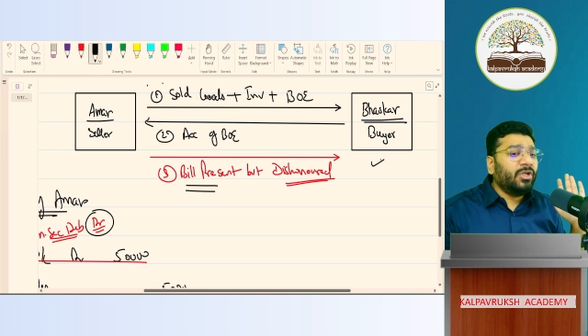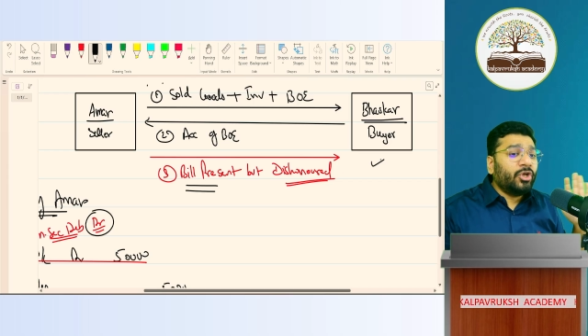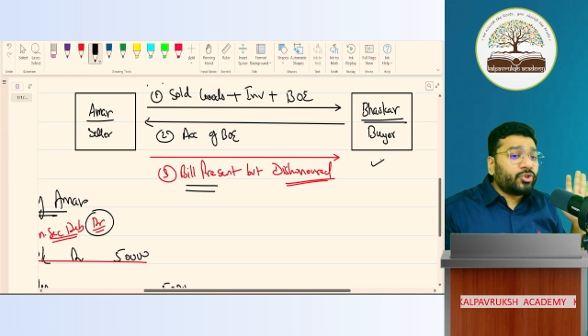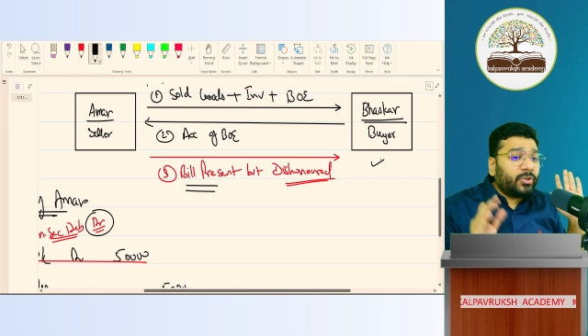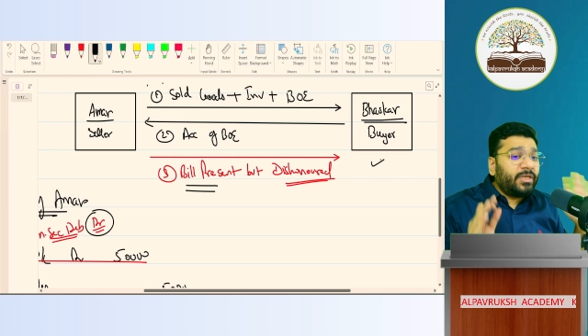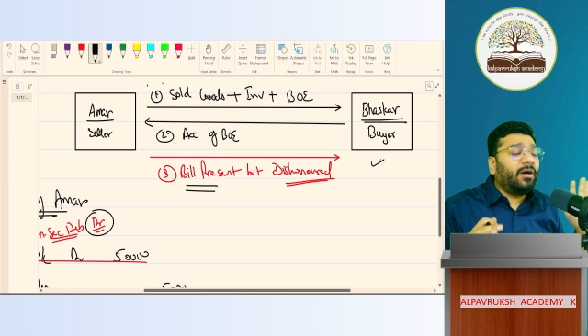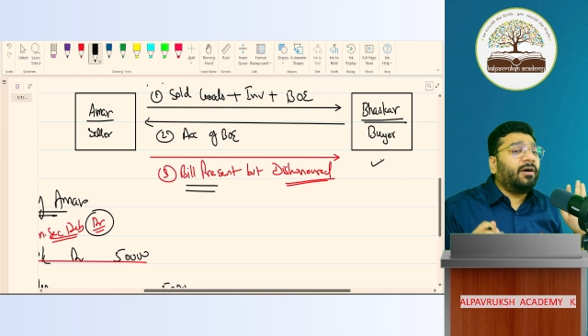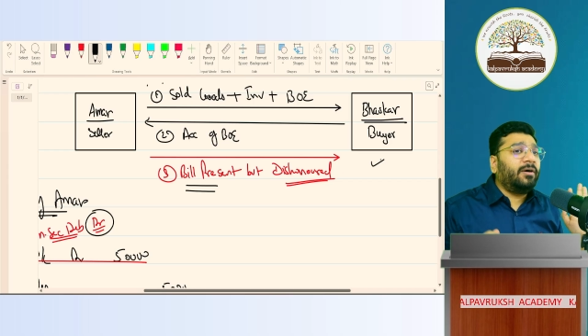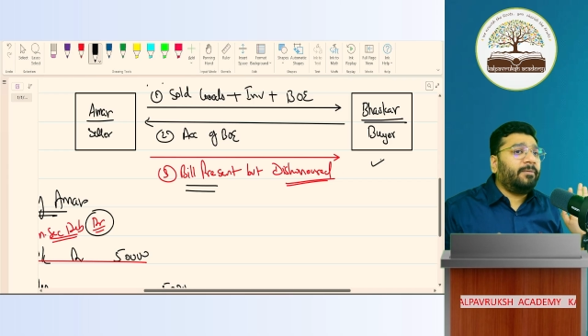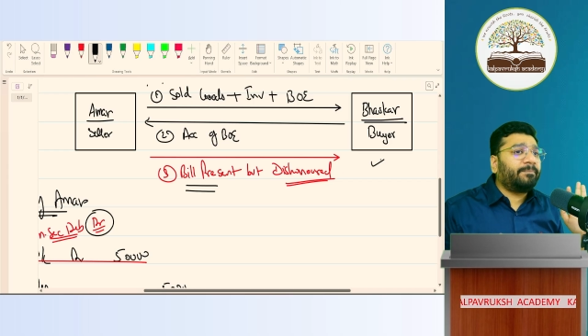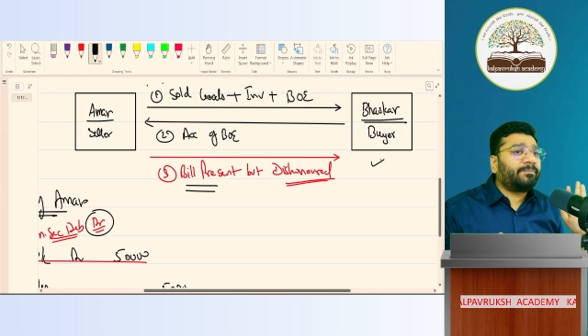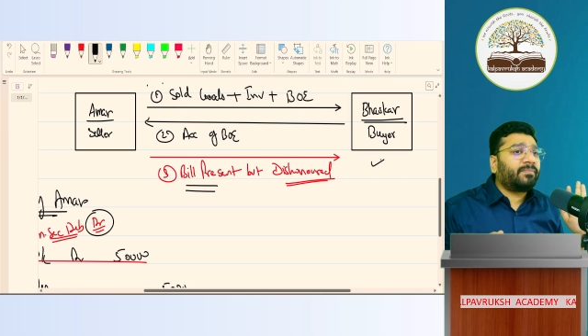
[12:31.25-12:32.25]
So
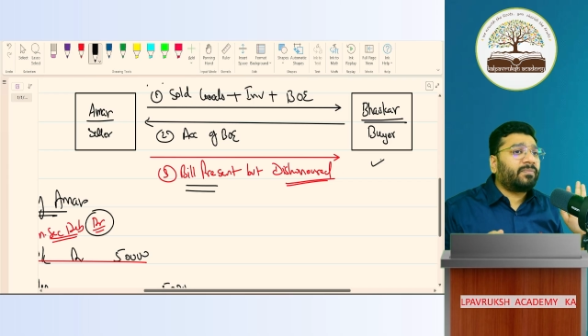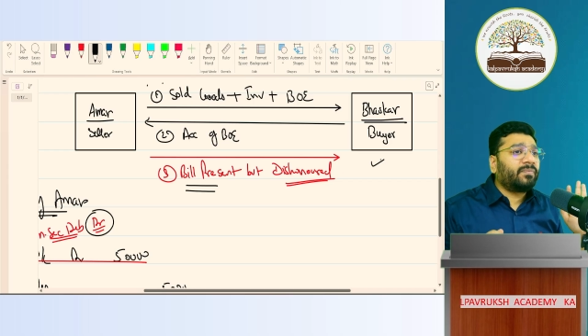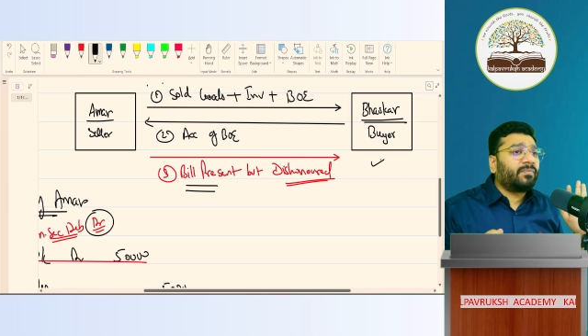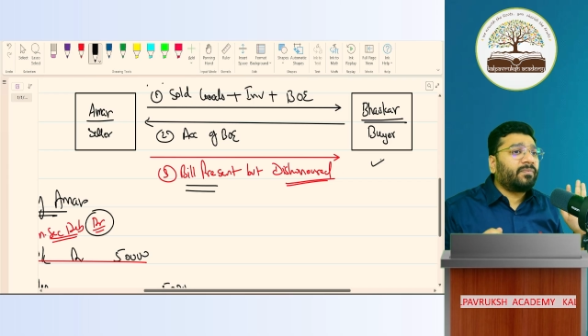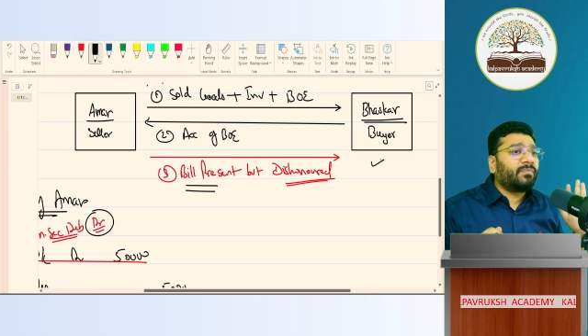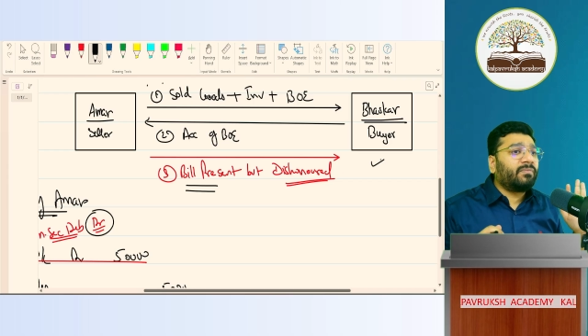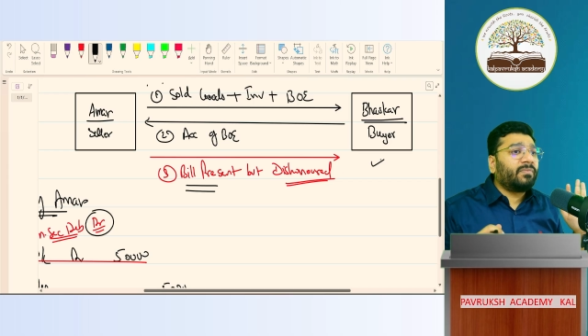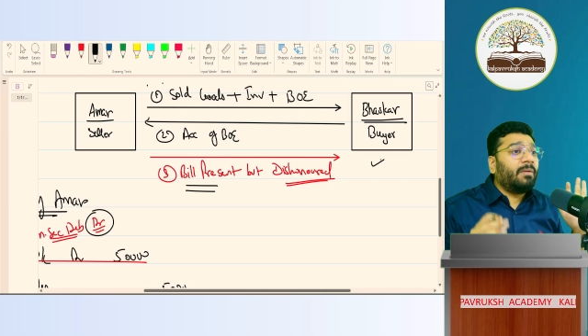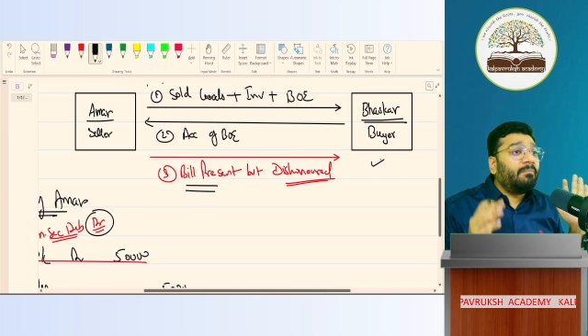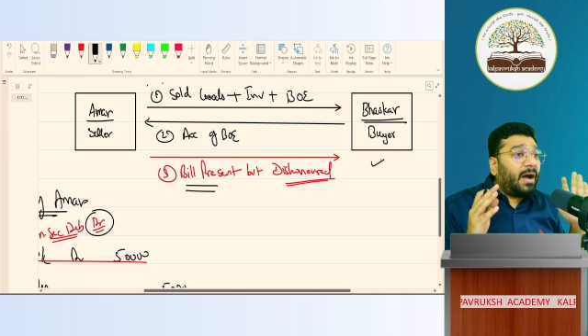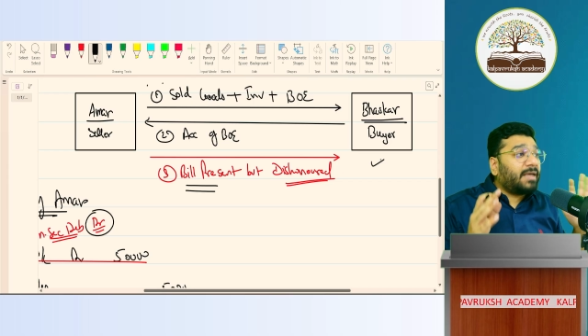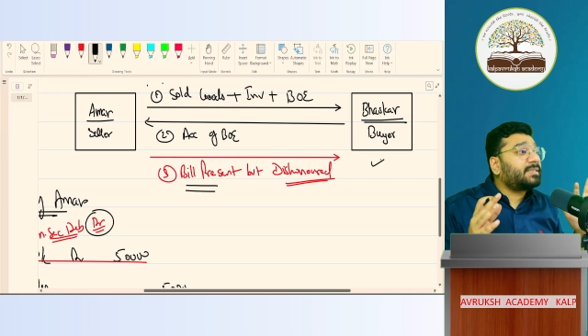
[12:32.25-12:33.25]
here,
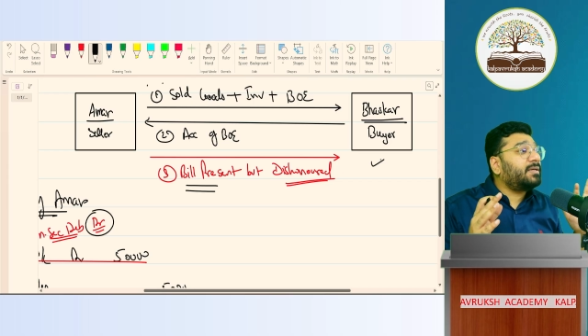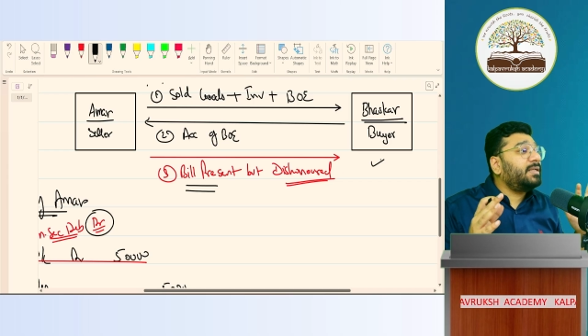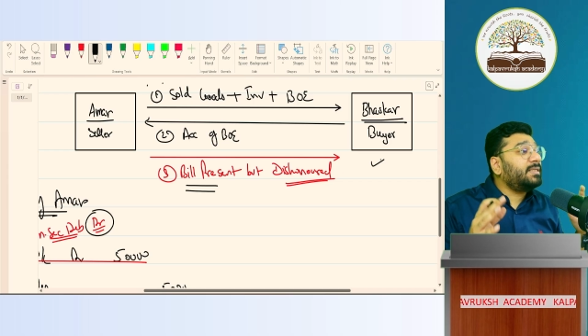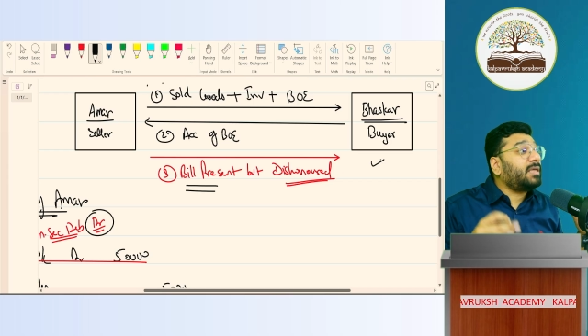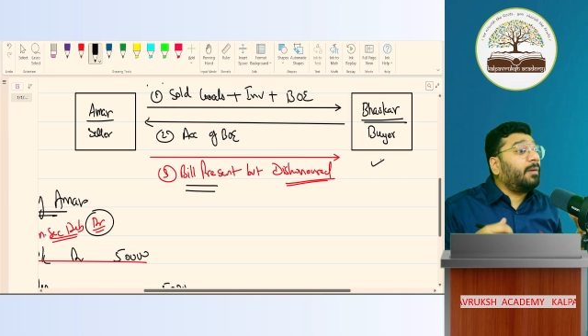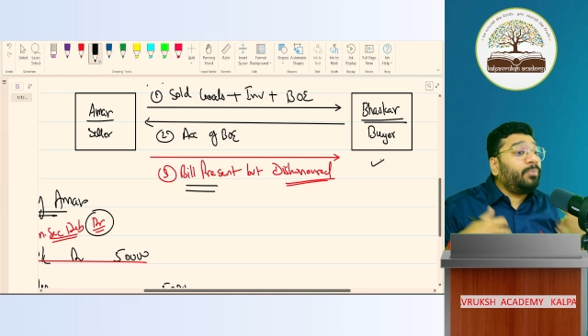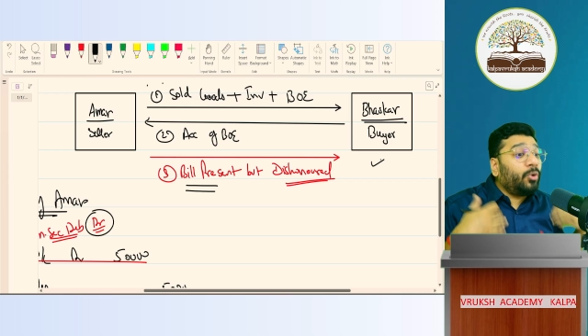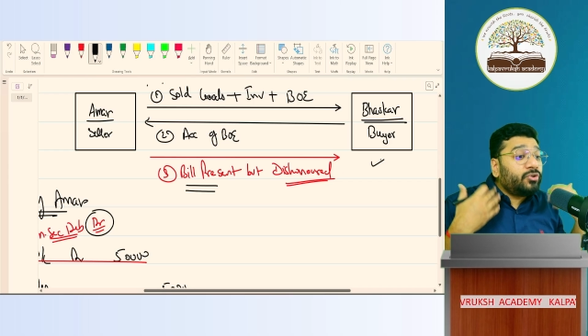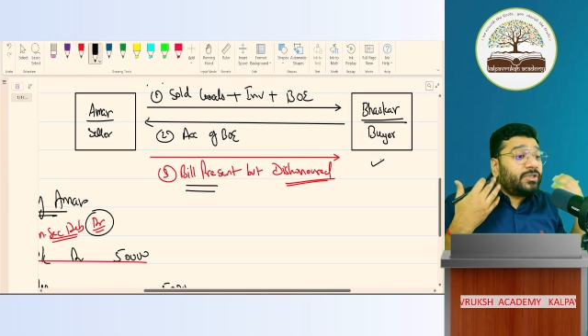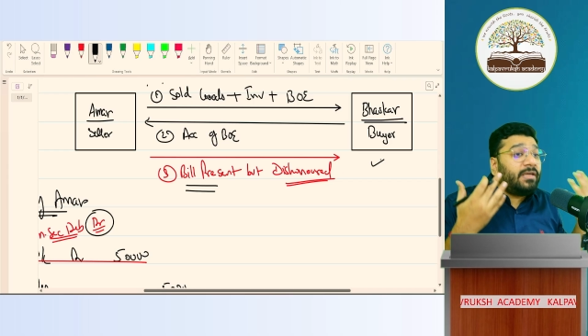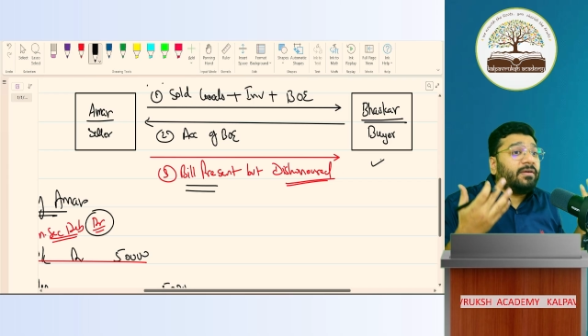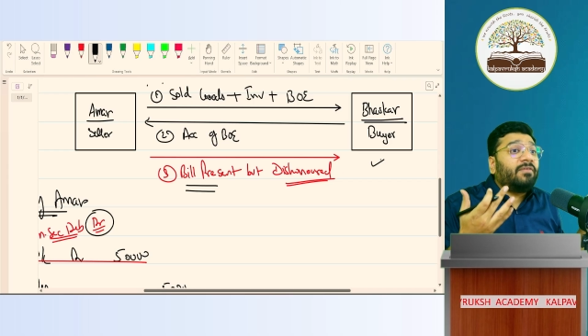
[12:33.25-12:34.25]
Bhaskar is
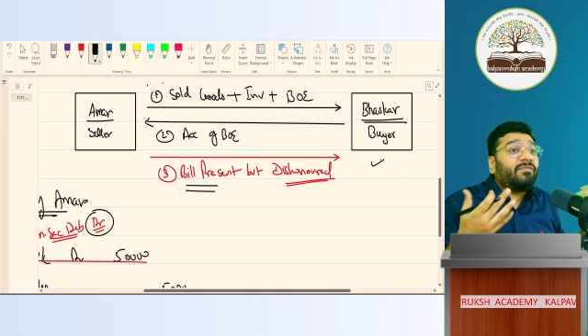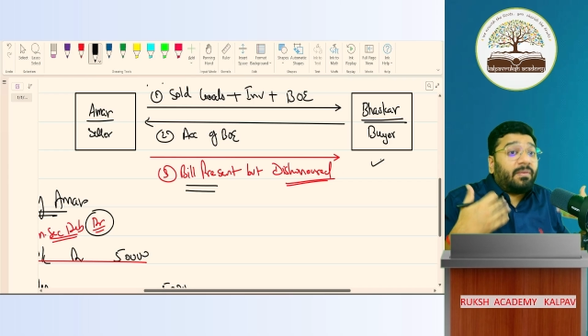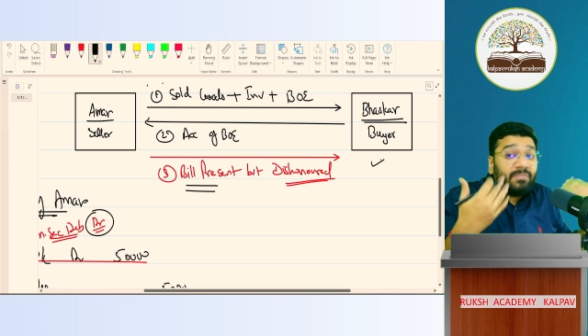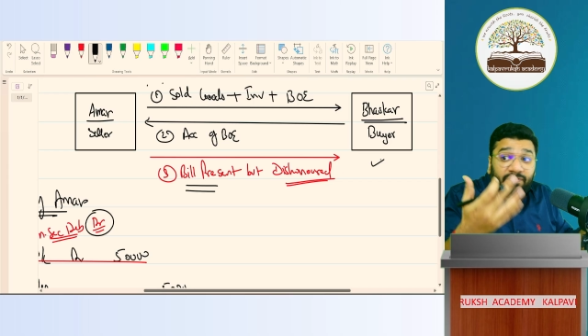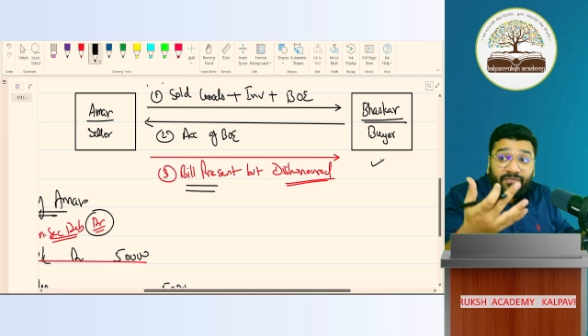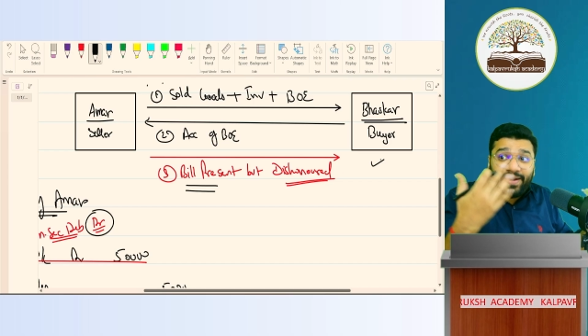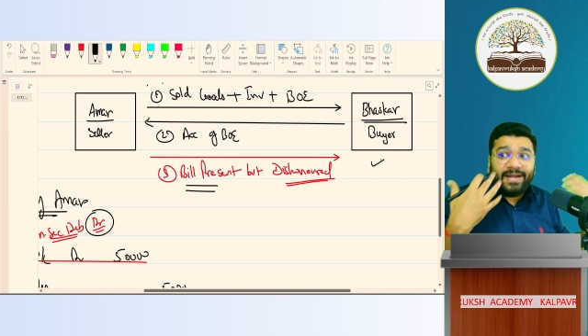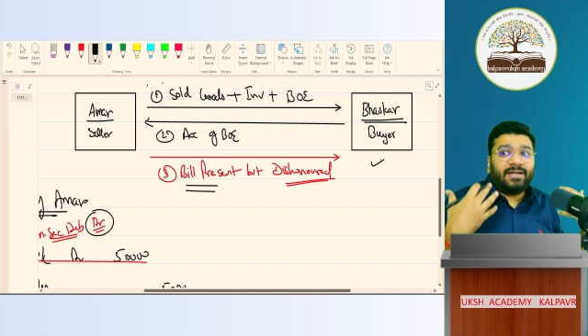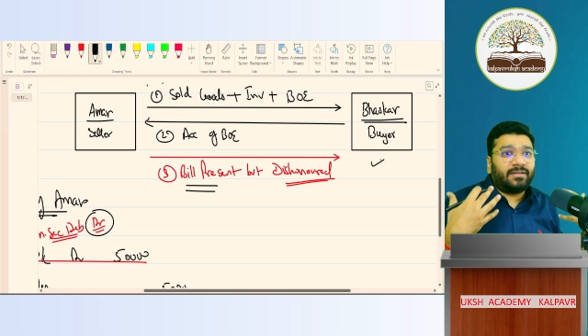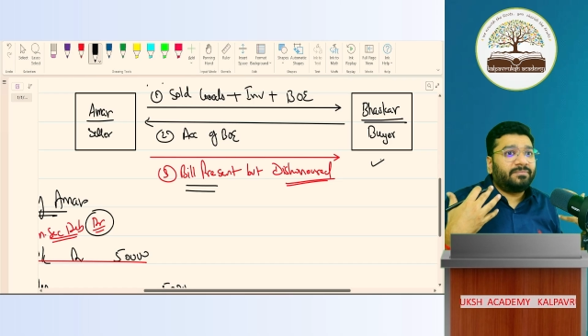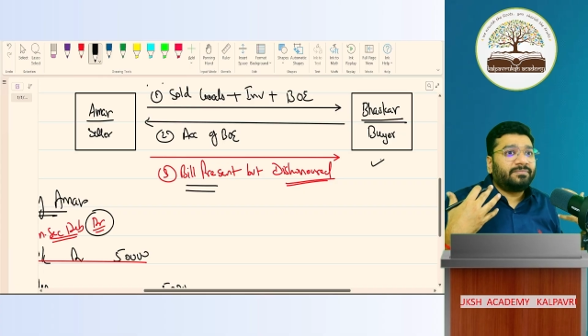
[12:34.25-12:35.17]
approaching from the front.